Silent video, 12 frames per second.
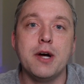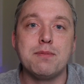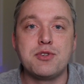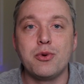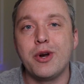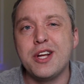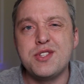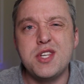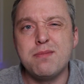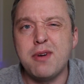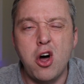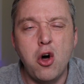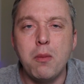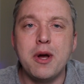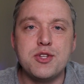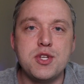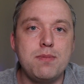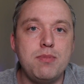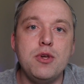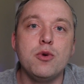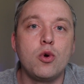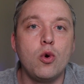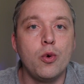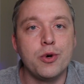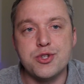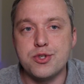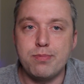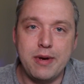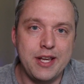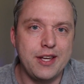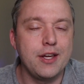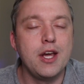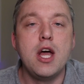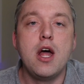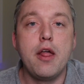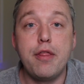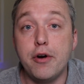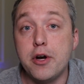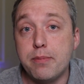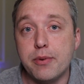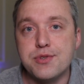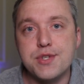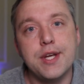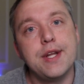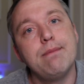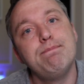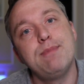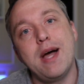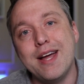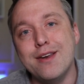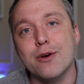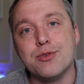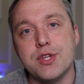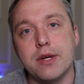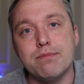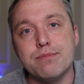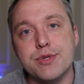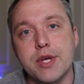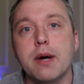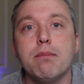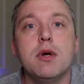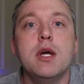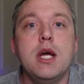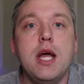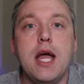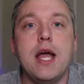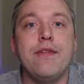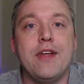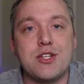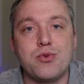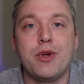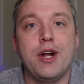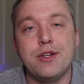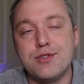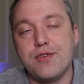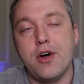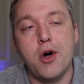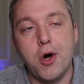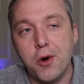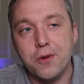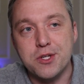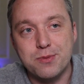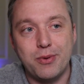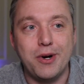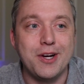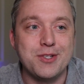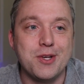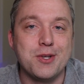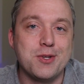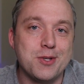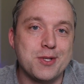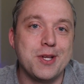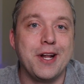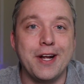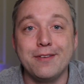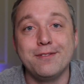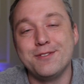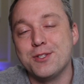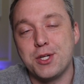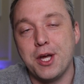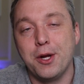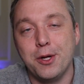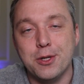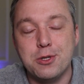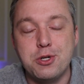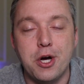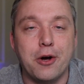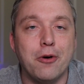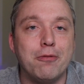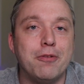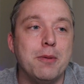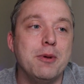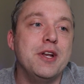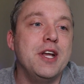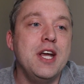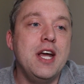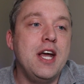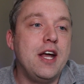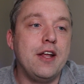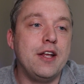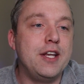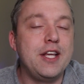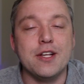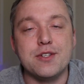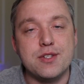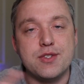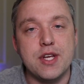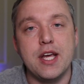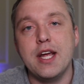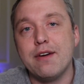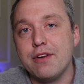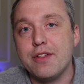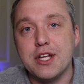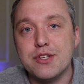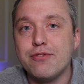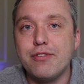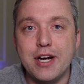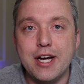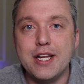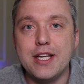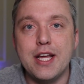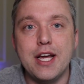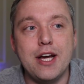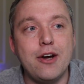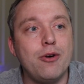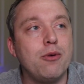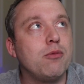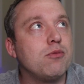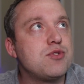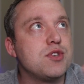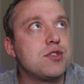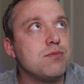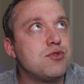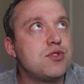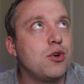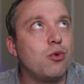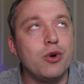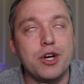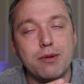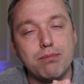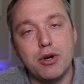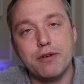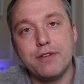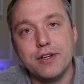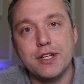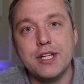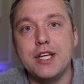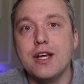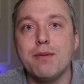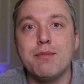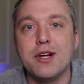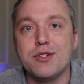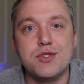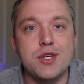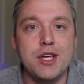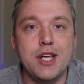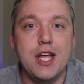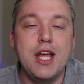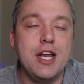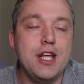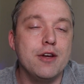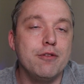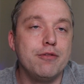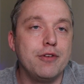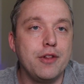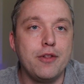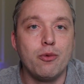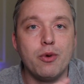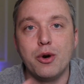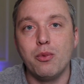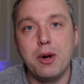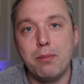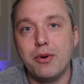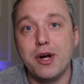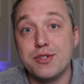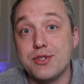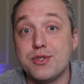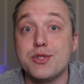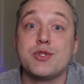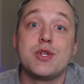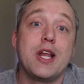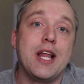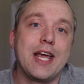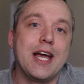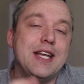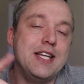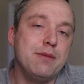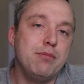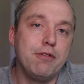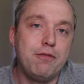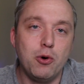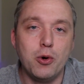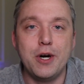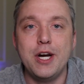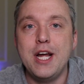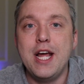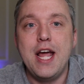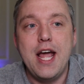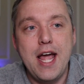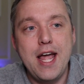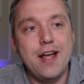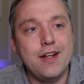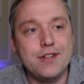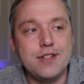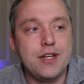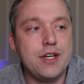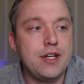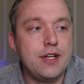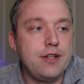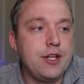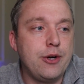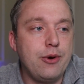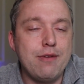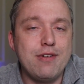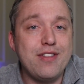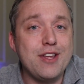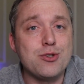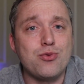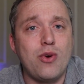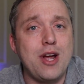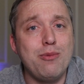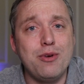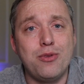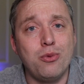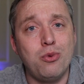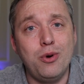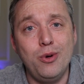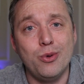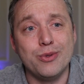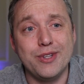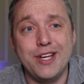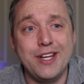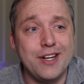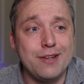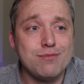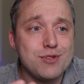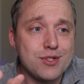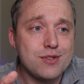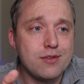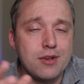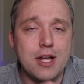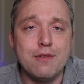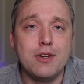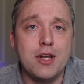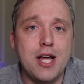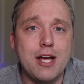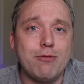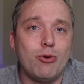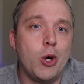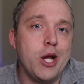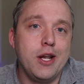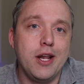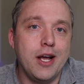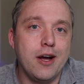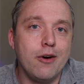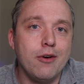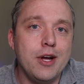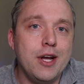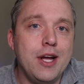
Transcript: up. So when I see all my CPU cores spike 30%, I know something's up. And that's when I saw all these processes and I just got a good chuckle from it. Uh, needless to say, everything's fine now. System's still running perfectly. I'm not saying any of the runaway processes like I did before. And, uh, you know, everything's right with the world. And I'm just loving life right now.